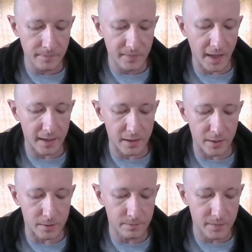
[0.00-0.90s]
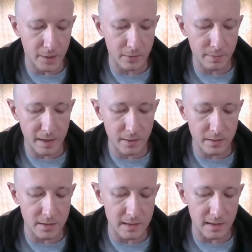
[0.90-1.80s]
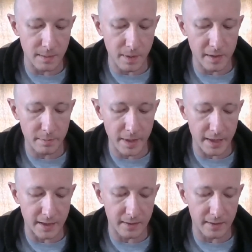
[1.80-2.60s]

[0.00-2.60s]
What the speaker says: Thank you. It would be good to sleep on a bed.